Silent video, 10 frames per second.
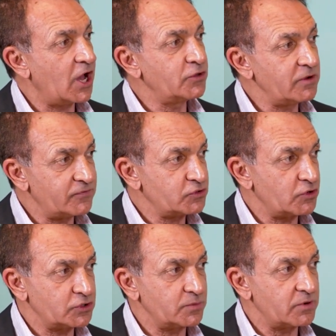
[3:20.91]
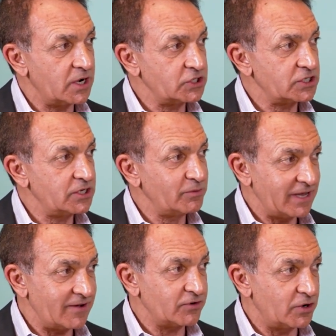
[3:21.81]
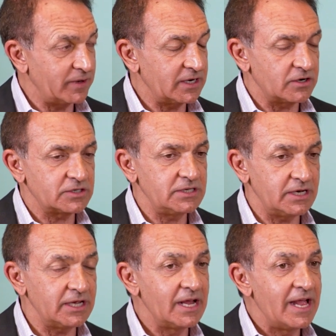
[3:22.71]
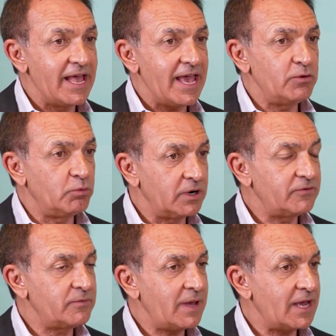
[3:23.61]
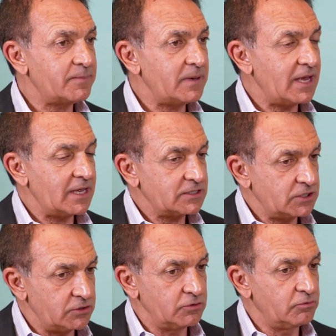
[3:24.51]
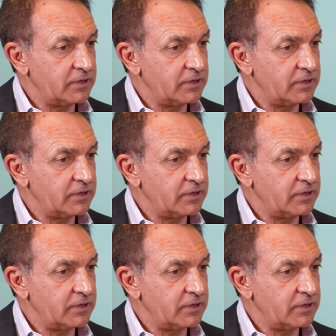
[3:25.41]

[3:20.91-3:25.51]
other infrastructure projects that we have going in our city. And one of them has to do